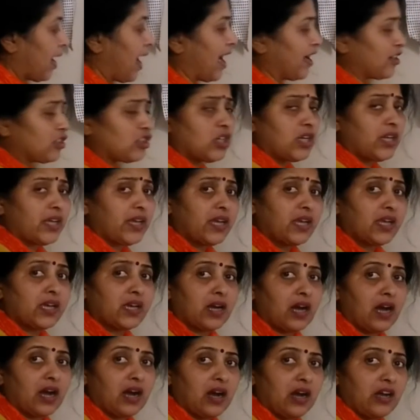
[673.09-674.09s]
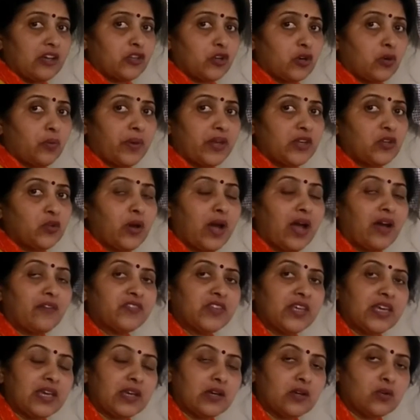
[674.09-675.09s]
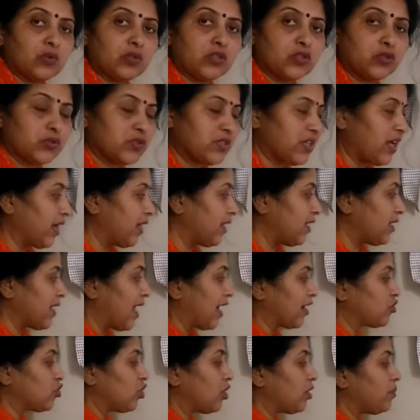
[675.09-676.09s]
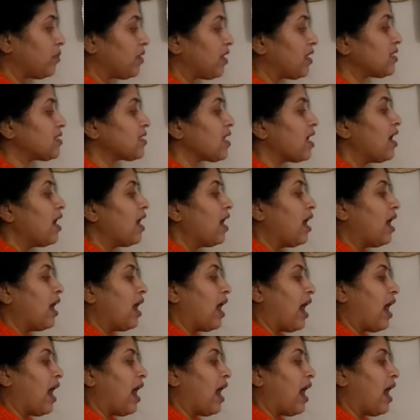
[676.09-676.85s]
Actually, when you have the equal to sign, it actually means